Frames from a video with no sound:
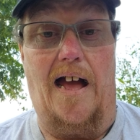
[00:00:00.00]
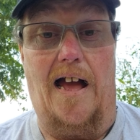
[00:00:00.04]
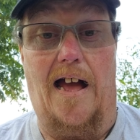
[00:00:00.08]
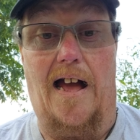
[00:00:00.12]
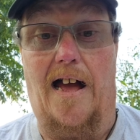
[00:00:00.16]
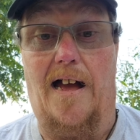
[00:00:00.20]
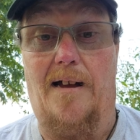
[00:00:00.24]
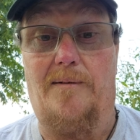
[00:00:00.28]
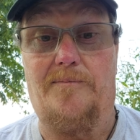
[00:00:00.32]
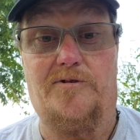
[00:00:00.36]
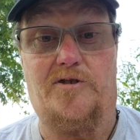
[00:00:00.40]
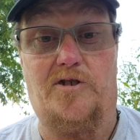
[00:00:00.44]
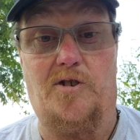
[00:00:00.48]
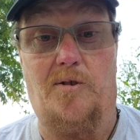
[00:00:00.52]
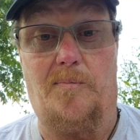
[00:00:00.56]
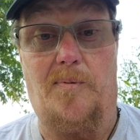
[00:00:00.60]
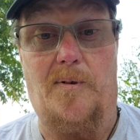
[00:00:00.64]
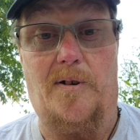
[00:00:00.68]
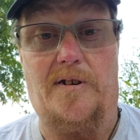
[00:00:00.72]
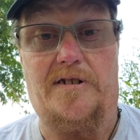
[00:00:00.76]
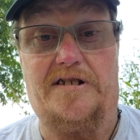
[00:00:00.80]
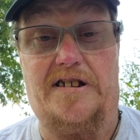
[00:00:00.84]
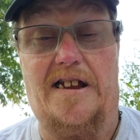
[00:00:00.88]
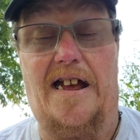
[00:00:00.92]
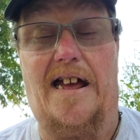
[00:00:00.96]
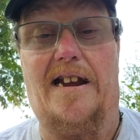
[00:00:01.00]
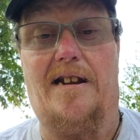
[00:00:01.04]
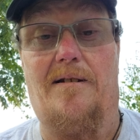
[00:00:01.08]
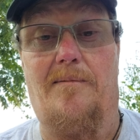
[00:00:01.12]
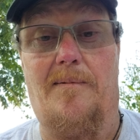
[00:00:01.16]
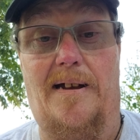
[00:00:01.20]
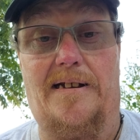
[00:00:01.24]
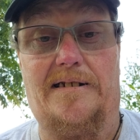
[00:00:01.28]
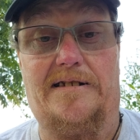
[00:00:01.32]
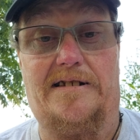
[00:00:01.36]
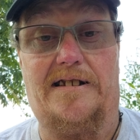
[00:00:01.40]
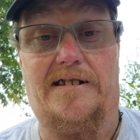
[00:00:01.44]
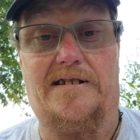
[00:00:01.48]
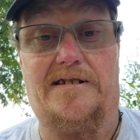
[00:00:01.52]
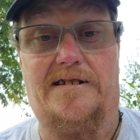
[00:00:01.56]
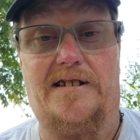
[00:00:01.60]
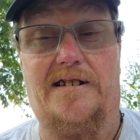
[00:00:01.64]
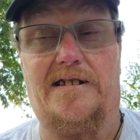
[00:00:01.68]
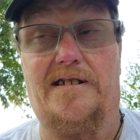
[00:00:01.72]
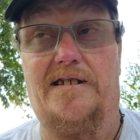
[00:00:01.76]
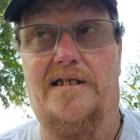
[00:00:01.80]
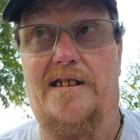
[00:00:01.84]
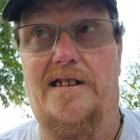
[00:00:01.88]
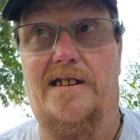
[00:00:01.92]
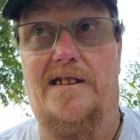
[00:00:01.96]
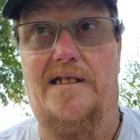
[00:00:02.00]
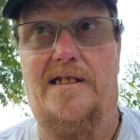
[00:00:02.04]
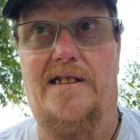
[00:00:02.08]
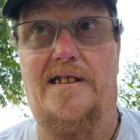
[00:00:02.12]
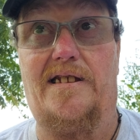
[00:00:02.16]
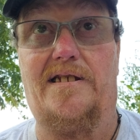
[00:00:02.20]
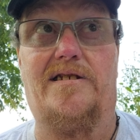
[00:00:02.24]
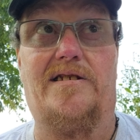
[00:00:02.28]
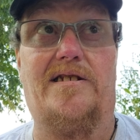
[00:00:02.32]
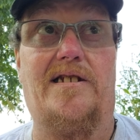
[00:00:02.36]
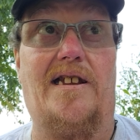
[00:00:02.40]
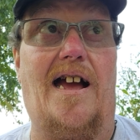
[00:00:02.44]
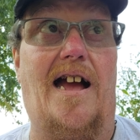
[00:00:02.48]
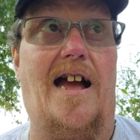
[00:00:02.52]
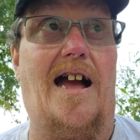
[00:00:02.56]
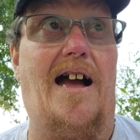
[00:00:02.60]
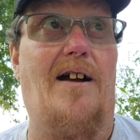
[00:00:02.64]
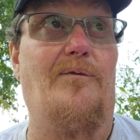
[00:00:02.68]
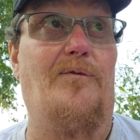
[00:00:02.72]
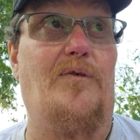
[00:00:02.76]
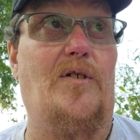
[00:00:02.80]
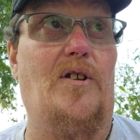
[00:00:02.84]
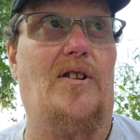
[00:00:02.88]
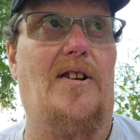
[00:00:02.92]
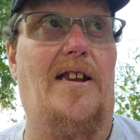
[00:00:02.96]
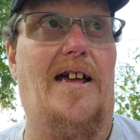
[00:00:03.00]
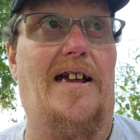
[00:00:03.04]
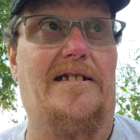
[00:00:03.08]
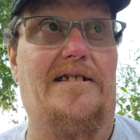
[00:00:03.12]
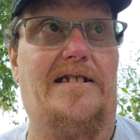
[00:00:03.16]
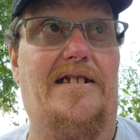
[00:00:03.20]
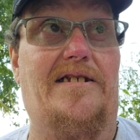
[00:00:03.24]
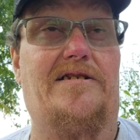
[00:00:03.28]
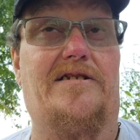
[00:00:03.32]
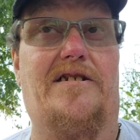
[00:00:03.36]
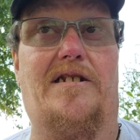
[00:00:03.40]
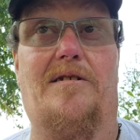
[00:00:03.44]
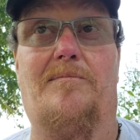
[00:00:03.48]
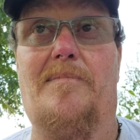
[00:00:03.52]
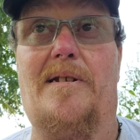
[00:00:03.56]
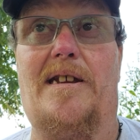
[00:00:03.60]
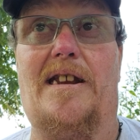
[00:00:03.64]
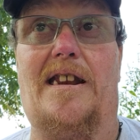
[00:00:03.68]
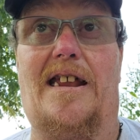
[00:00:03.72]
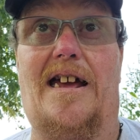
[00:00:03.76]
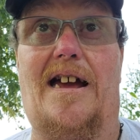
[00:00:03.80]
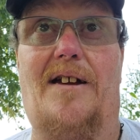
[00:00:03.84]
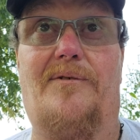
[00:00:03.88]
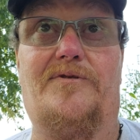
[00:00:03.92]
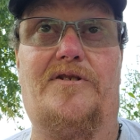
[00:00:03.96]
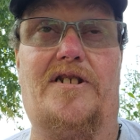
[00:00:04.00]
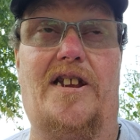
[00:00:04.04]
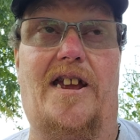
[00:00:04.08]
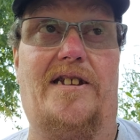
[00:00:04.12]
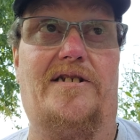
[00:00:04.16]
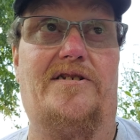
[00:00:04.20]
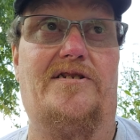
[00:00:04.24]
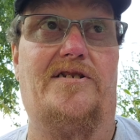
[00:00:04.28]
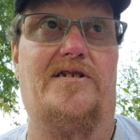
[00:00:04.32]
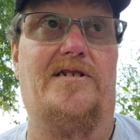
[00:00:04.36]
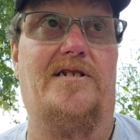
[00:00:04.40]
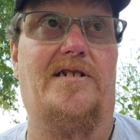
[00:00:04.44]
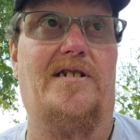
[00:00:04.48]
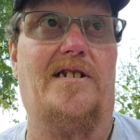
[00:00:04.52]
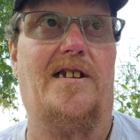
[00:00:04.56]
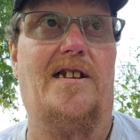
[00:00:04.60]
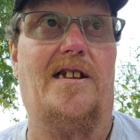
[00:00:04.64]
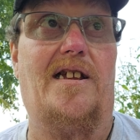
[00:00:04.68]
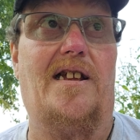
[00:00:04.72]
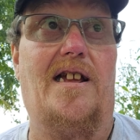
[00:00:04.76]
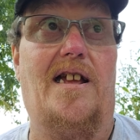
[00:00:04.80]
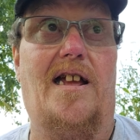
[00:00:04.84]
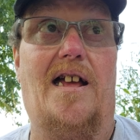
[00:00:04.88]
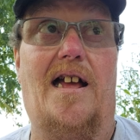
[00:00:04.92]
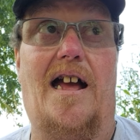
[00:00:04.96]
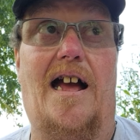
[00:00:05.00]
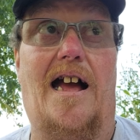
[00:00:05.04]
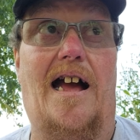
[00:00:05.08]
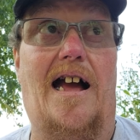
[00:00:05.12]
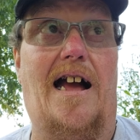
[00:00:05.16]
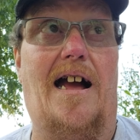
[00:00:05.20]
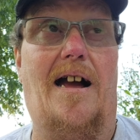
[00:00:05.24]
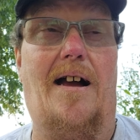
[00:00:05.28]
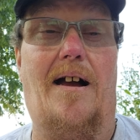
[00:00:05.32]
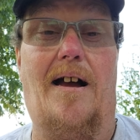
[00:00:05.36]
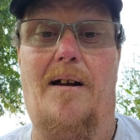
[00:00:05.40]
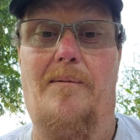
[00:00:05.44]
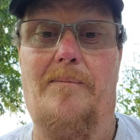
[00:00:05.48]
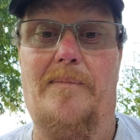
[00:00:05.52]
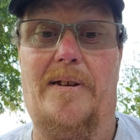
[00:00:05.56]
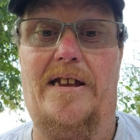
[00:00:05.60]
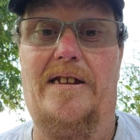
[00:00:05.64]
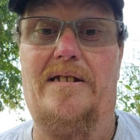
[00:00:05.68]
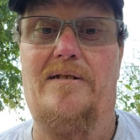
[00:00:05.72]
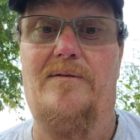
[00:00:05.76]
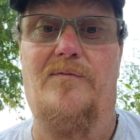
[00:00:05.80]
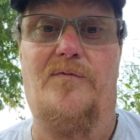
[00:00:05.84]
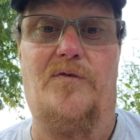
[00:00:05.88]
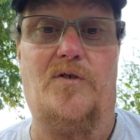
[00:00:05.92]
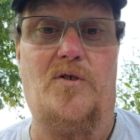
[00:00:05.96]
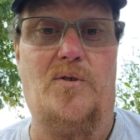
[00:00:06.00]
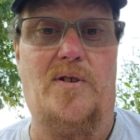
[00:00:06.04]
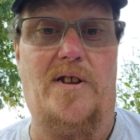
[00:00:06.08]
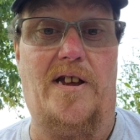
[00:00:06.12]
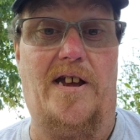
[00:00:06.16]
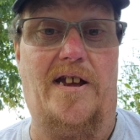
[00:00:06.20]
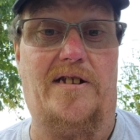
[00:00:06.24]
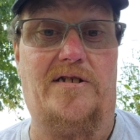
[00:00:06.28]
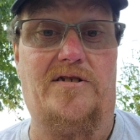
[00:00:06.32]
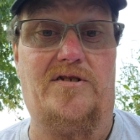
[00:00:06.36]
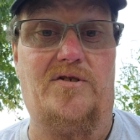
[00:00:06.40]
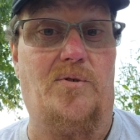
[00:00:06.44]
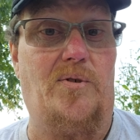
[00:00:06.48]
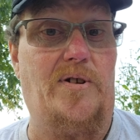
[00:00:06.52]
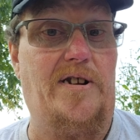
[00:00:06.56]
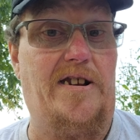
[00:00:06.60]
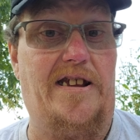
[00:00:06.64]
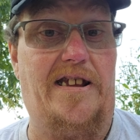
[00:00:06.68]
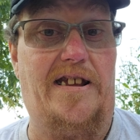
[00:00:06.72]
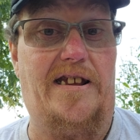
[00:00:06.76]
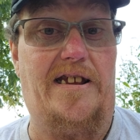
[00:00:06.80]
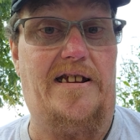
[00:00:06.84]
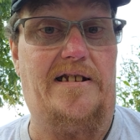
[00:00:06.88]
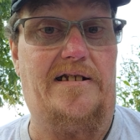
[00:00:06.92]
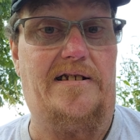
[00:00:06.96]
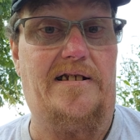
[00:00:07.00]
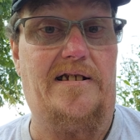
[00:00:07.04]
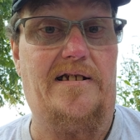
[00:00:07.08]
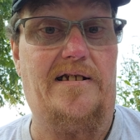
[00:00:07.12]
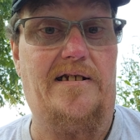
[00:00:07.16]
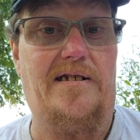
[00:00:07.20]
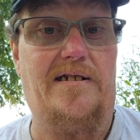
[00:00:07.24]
I'm super excited about this. I feel like this could be life-changing. I'm eating food I enjoy to eat.